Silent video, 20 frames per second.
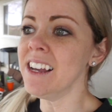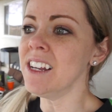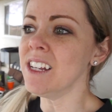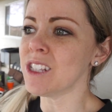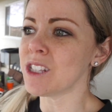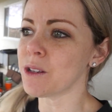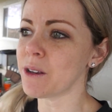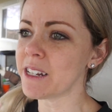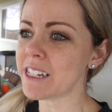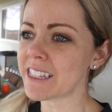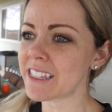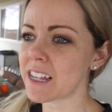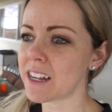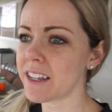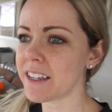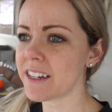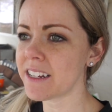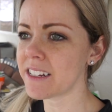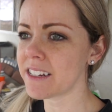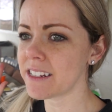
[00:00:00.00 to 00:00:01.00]
So I
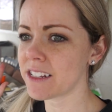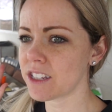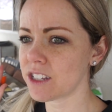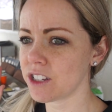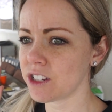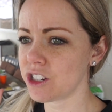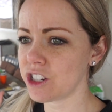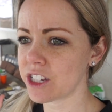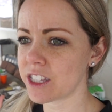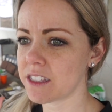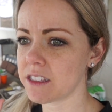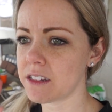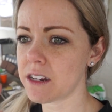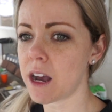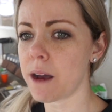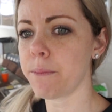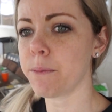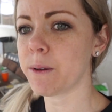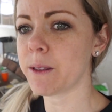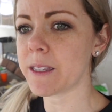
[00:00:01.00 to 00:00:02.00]
decided to just
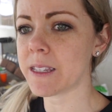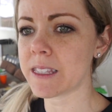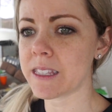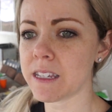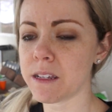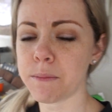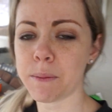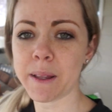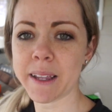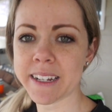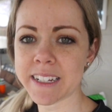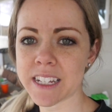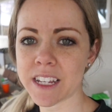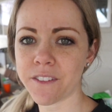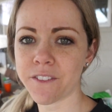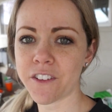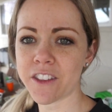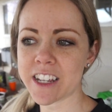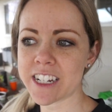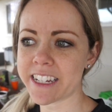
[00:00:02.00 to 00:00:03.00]
stop with the seed
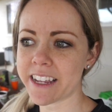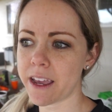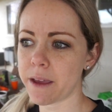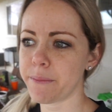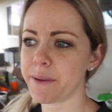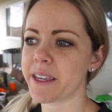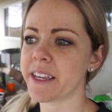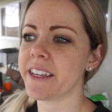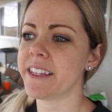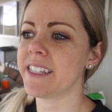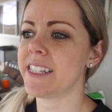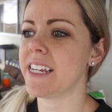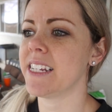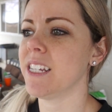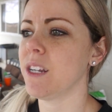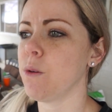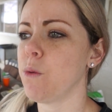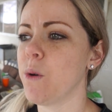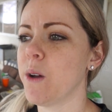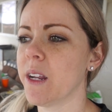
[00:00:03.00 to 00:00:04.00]
planting for the day because I
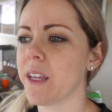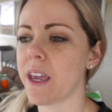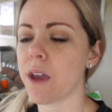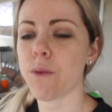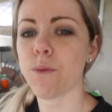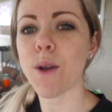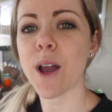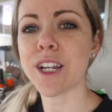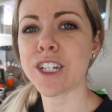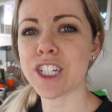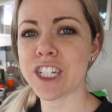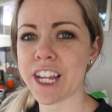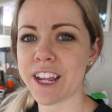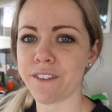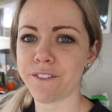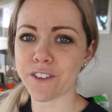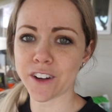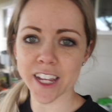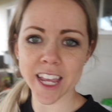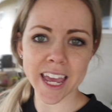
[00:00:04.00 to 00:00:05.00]
didn't want to get rushed
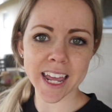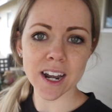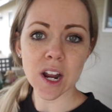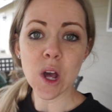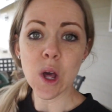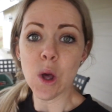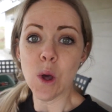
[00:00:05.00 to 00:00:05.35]
and forget